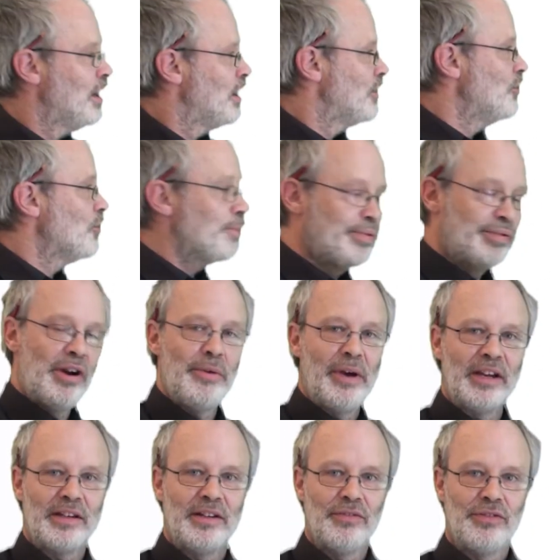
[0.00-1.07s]
Your
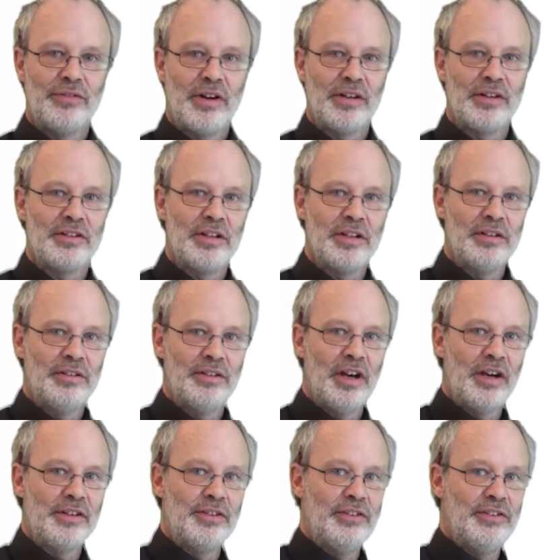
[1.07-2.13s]
proactive strategies
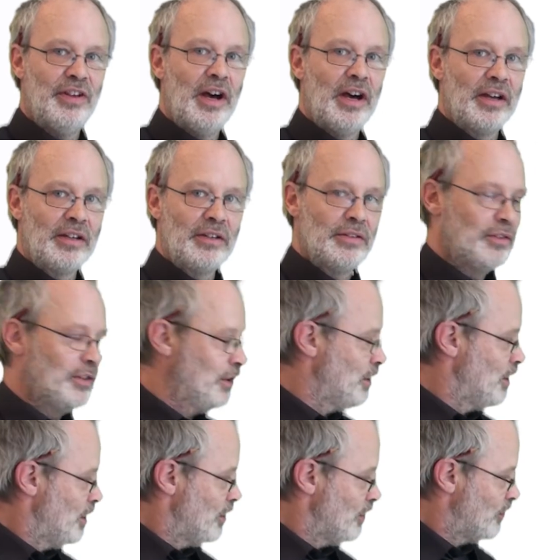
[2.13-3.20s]
are designed
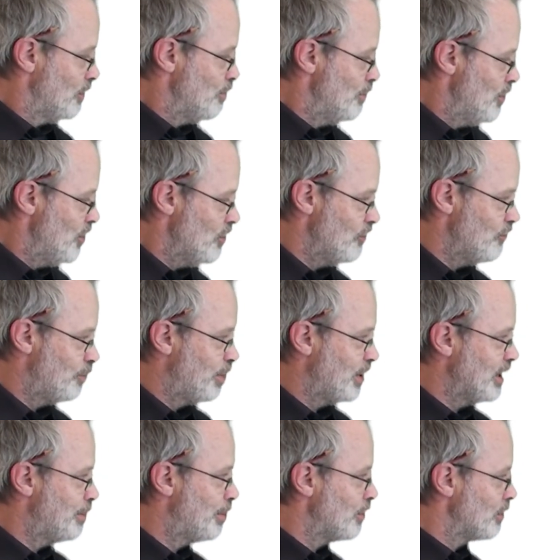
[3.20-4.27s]
to move
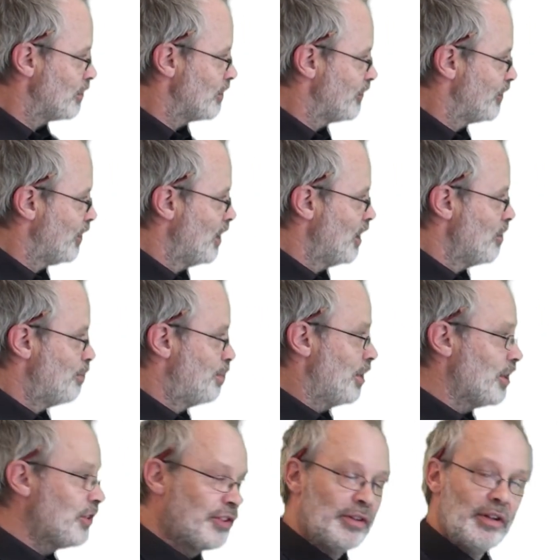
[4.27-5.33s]
people's
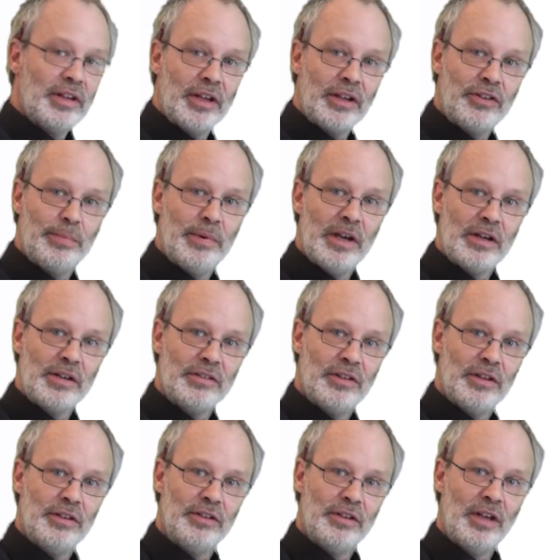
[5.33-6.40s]
personal
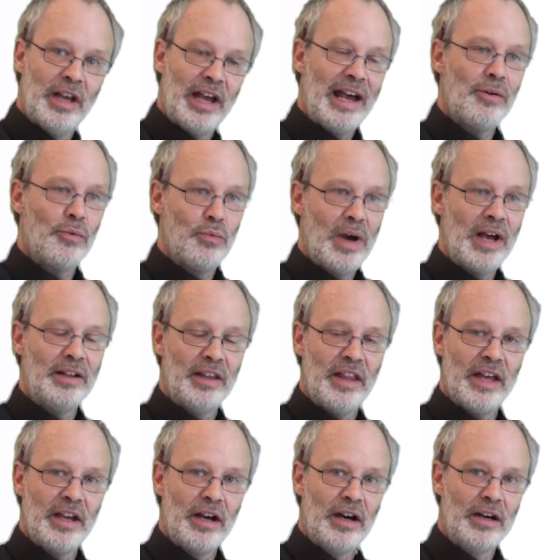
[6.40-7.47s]
experiences, how well
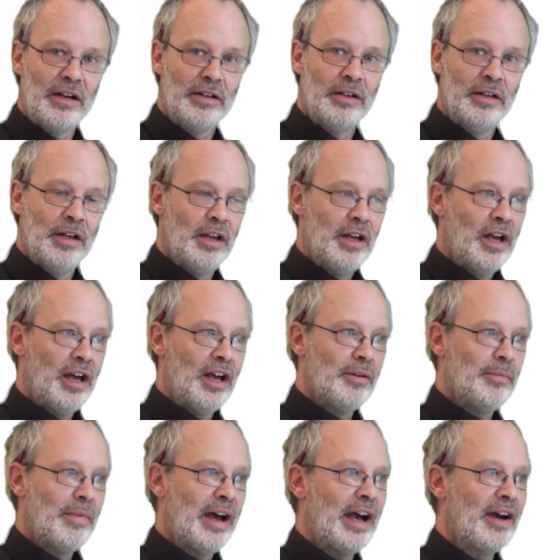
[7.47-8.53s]
they are,
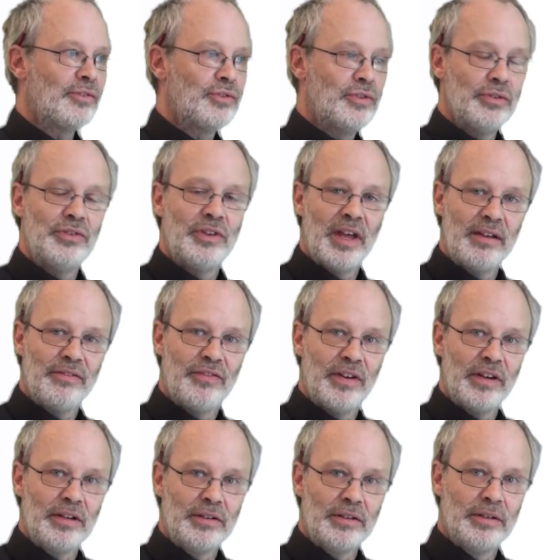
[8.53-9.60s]
how good they
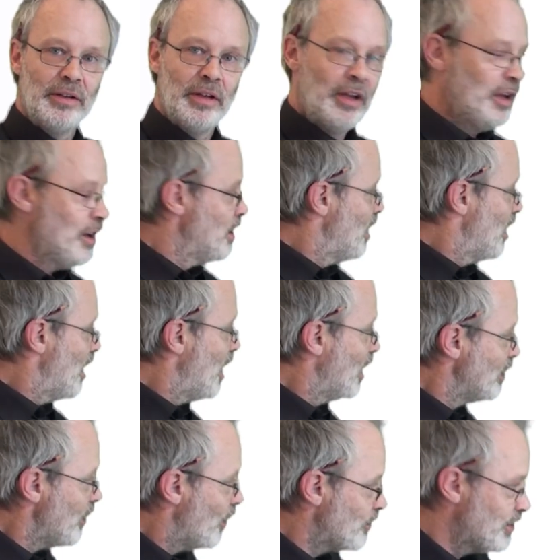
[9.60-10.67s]
feel,
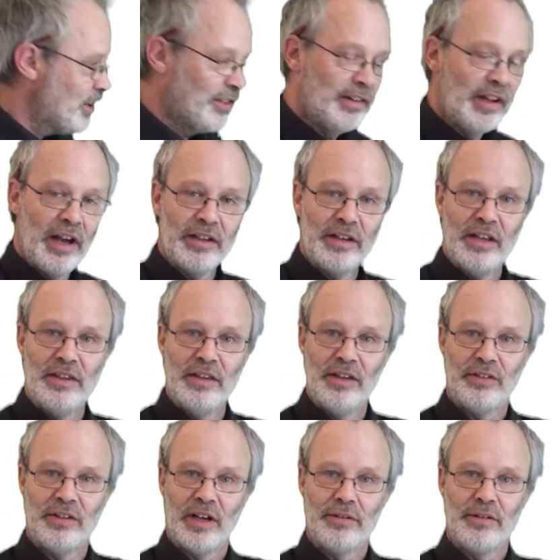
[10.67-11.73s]
along this line in this
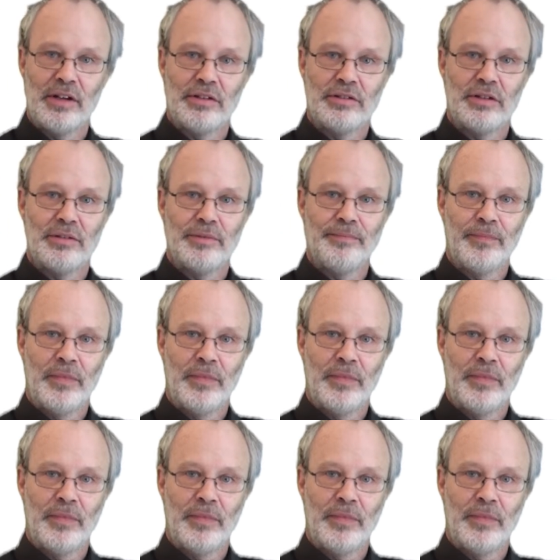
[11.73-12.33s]
direction.